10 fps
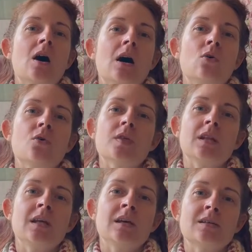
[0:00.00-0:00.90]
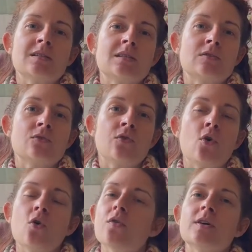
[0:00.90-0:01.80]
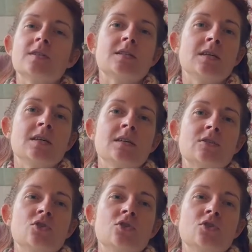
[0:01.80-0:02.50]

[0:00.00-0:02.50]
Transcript: All the links for all those things,